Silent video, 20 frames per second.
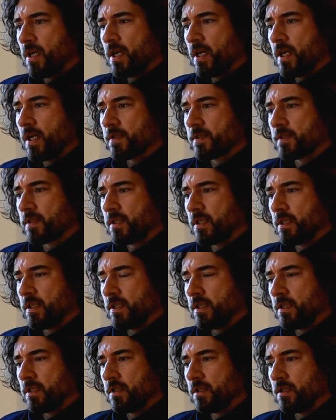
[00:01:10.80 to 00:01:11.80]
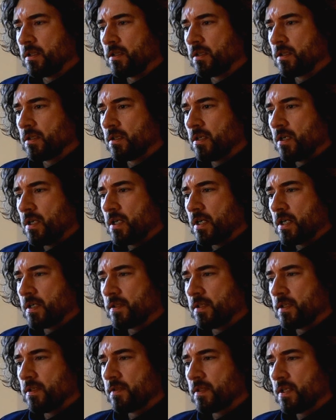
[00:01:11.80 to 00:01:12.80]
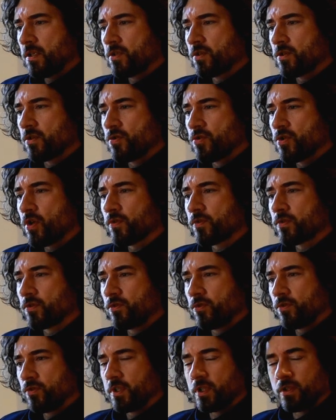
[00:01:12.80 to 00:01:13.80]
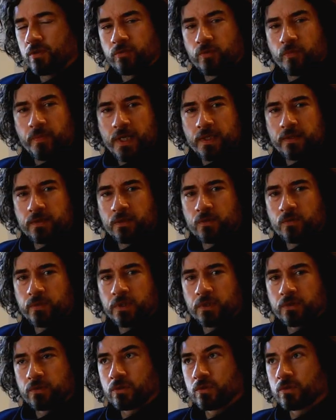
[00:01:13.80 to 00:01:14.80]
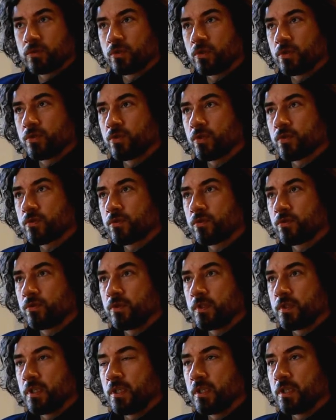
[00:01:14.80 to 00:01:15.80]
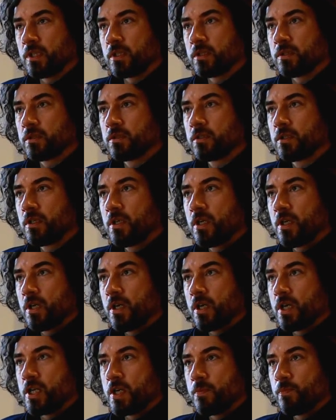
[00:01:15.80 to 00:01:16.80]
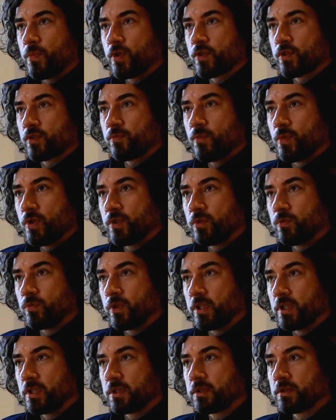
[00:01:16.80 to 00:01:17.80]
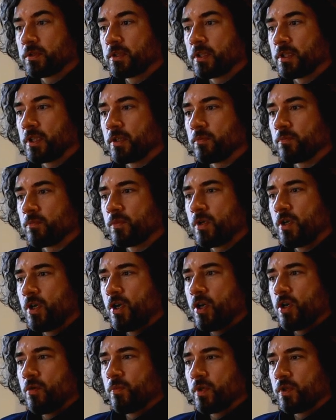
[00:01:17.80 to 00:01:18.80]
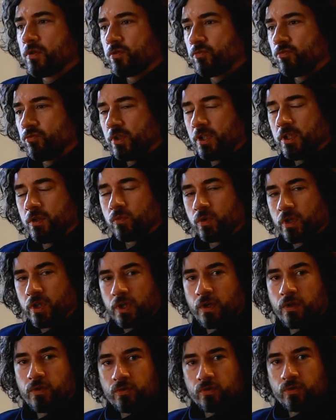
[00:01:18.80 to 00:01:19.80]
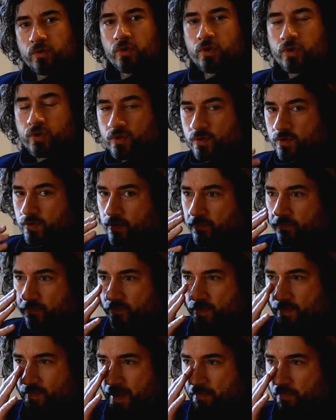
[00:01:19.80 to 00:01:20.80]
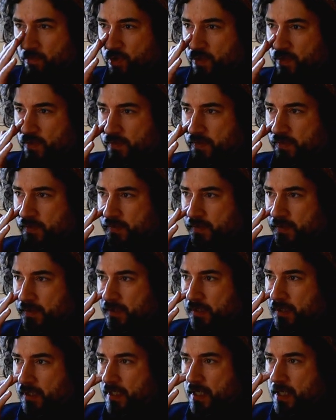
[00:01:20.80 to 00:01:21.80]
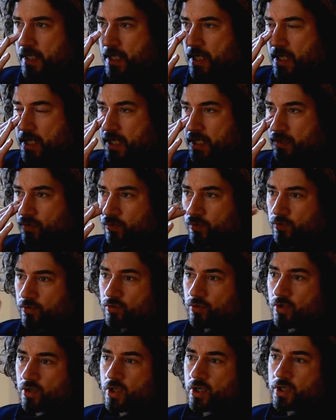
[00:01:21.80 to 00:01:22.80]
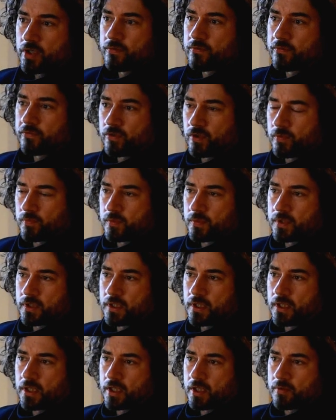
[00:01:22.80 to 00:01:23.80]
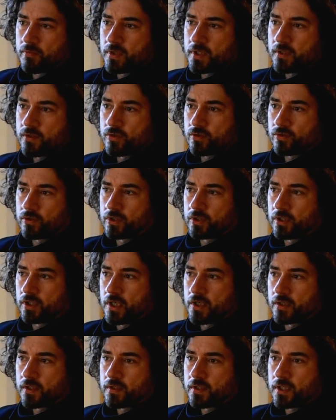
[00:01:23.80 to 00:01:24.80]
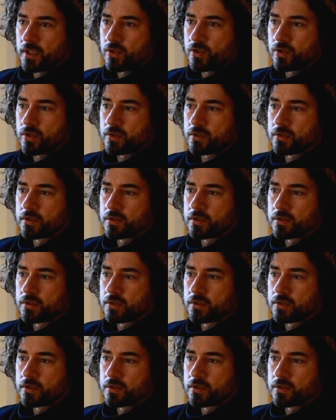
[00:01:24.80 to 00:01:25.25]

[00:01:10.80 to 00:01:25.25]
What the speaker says: has the intention not to do it in a romantic way or not to do it in a postmodern way, but to really work through notions of remembrance in order to learn from historical architecture,